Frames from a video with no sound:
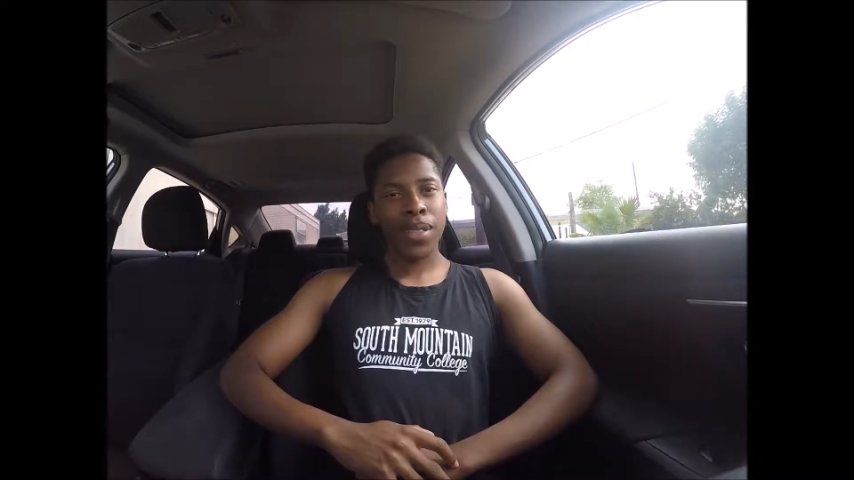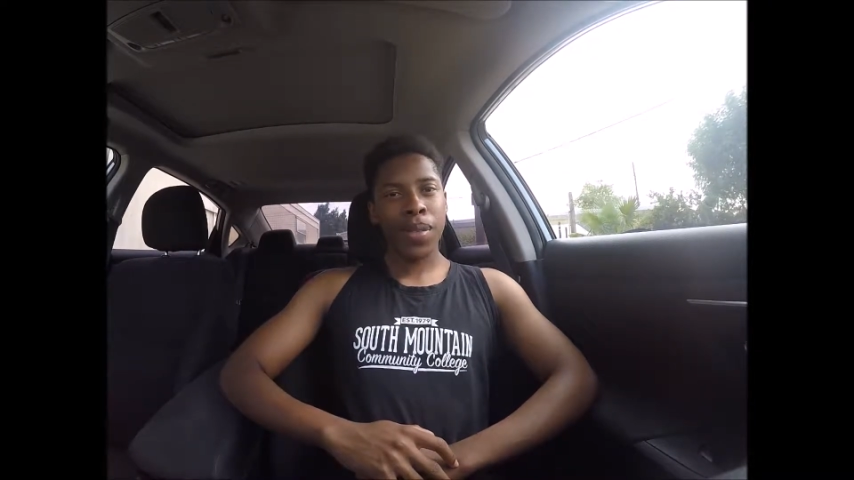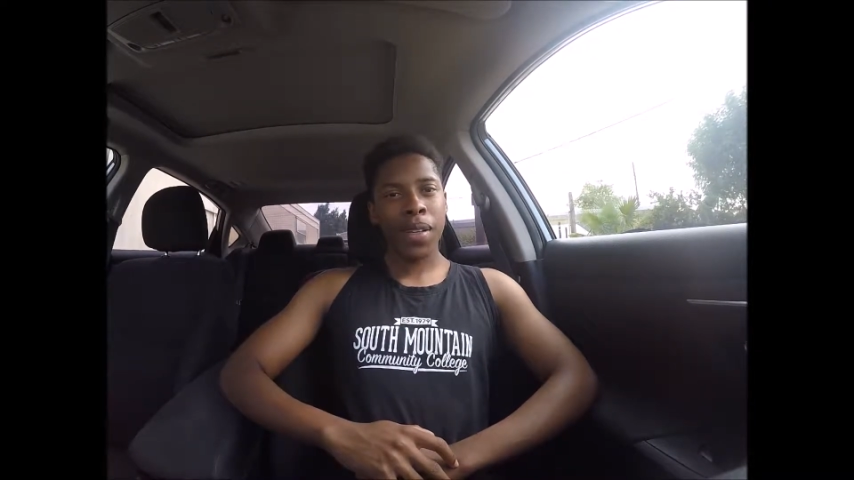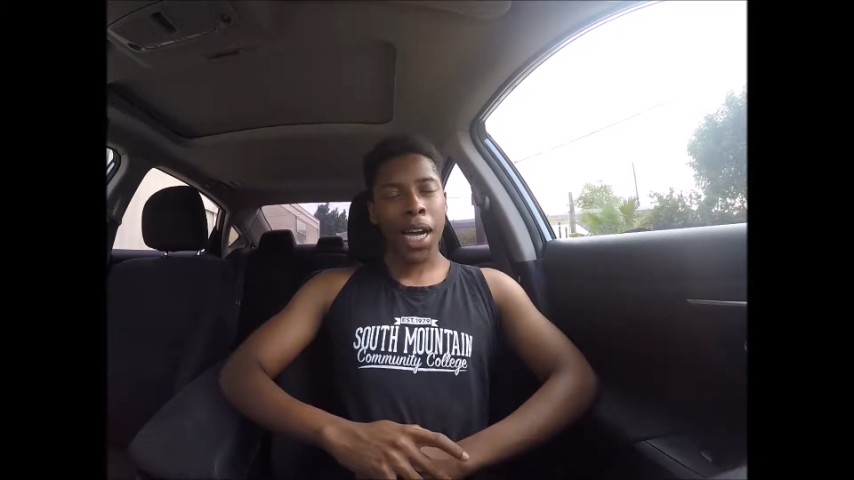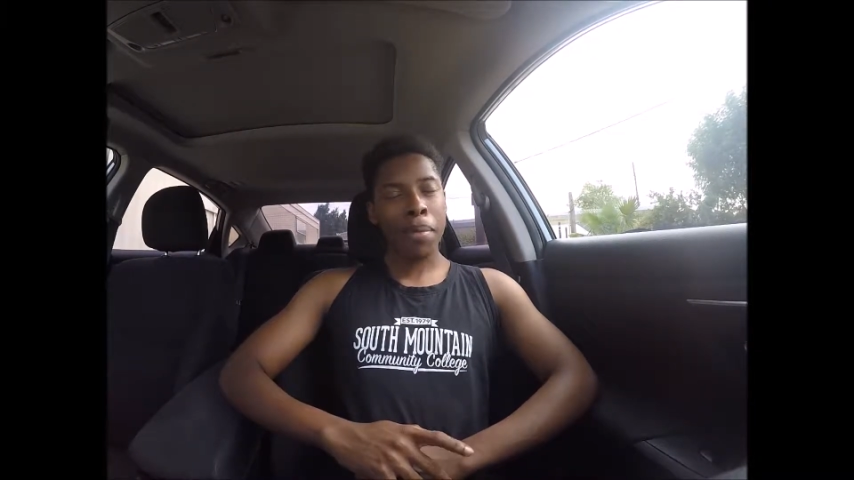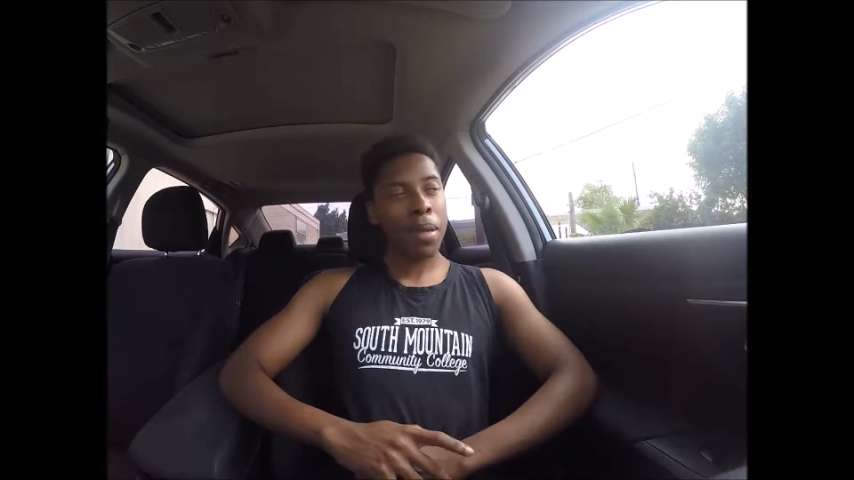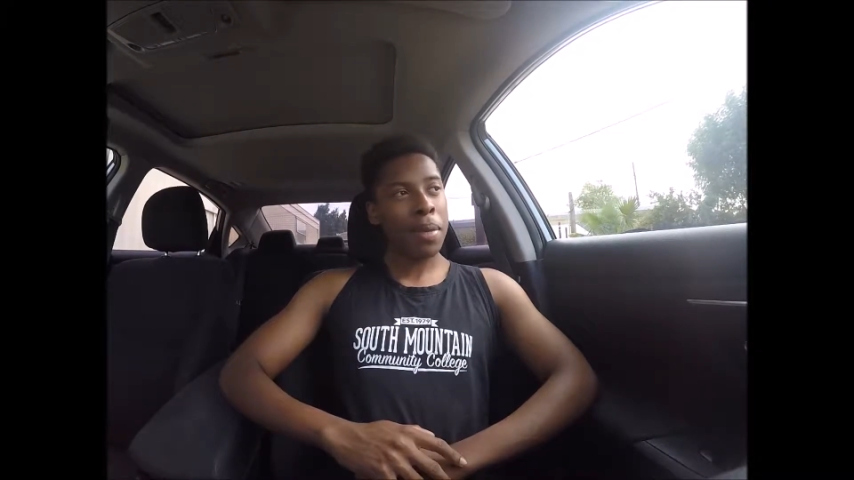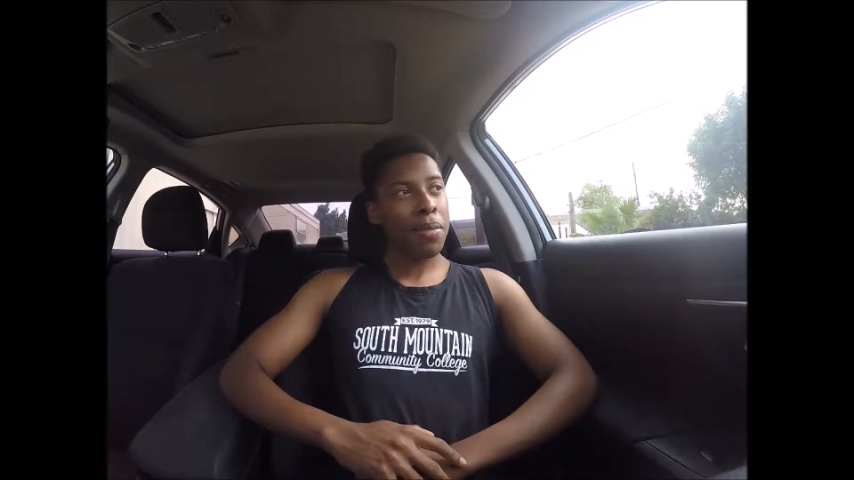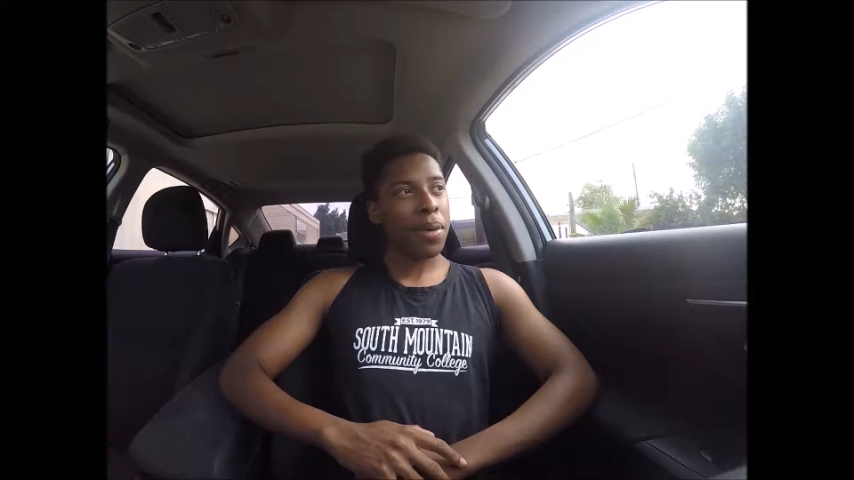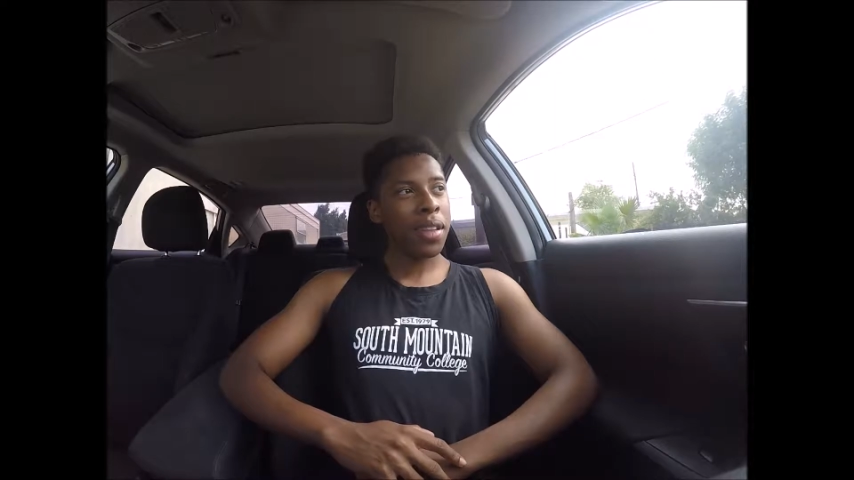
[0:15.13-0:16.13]
to a couple of
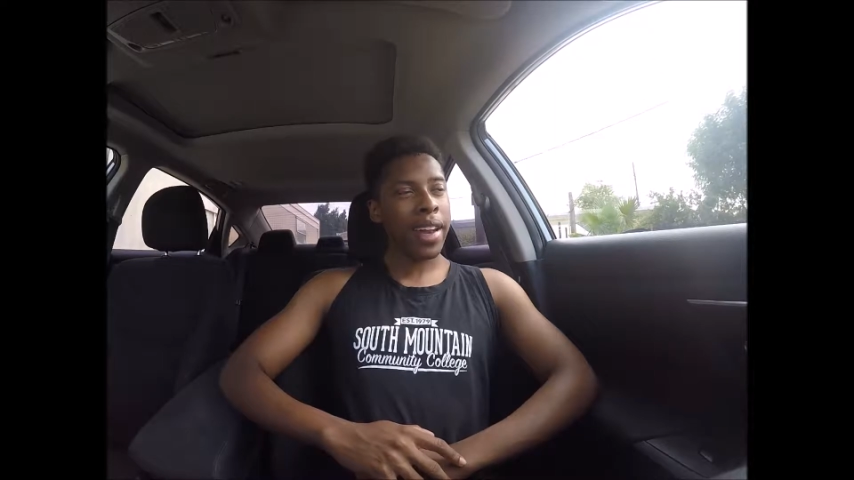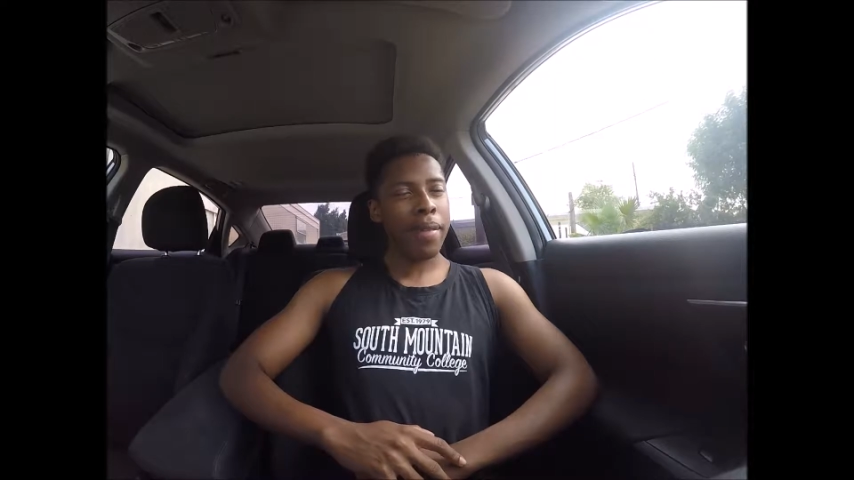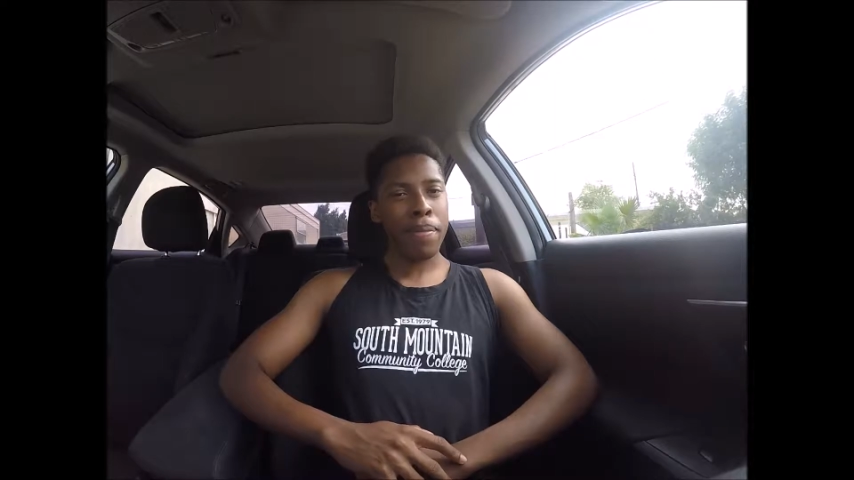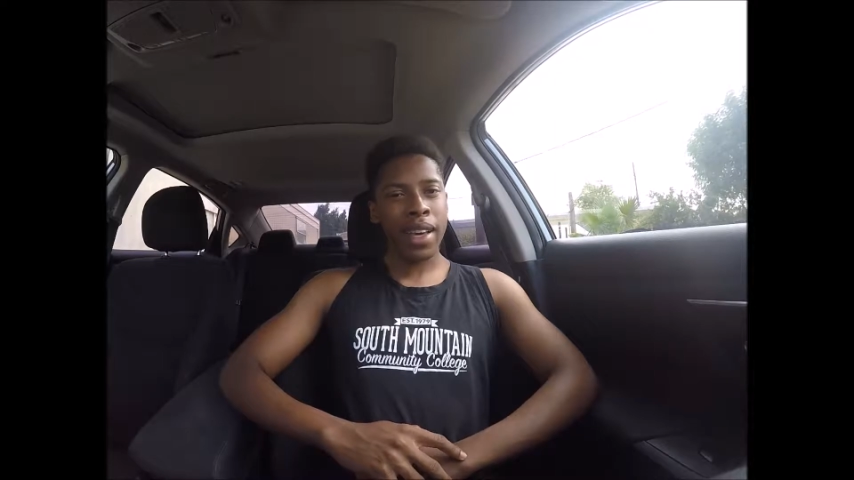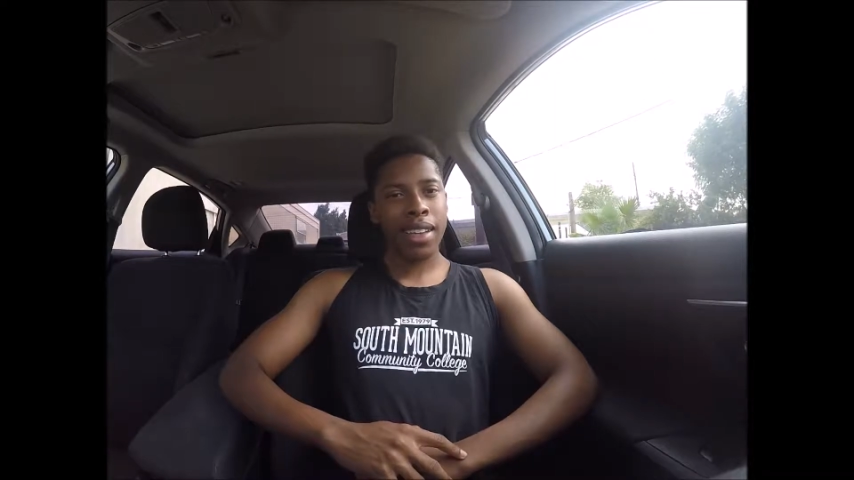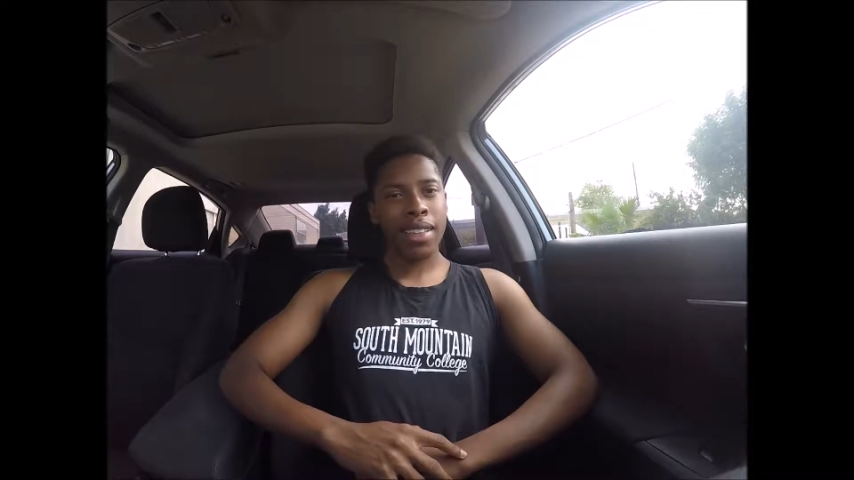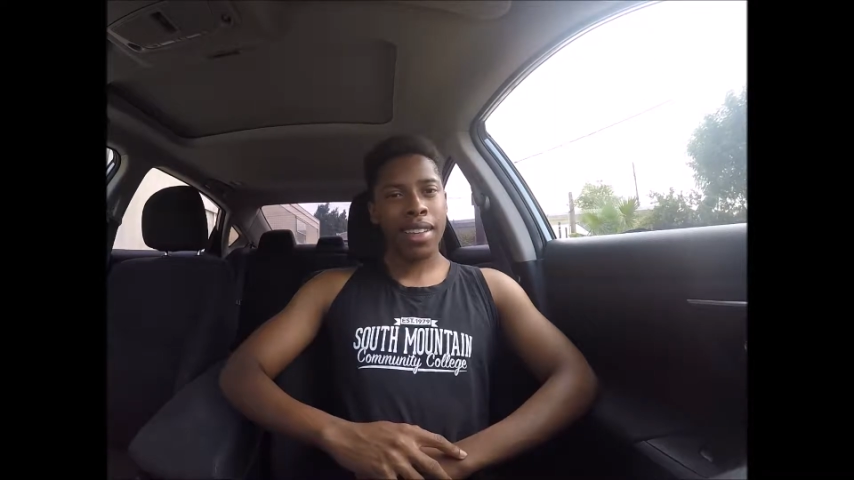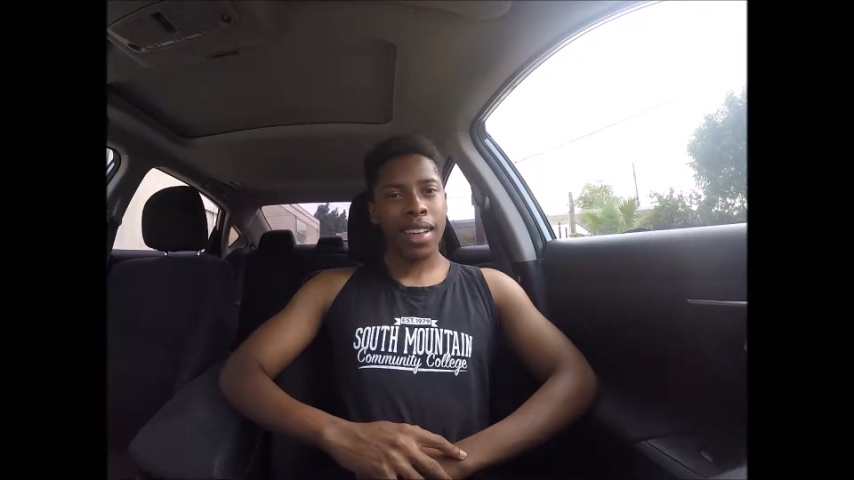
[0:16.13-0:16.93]
people that I've met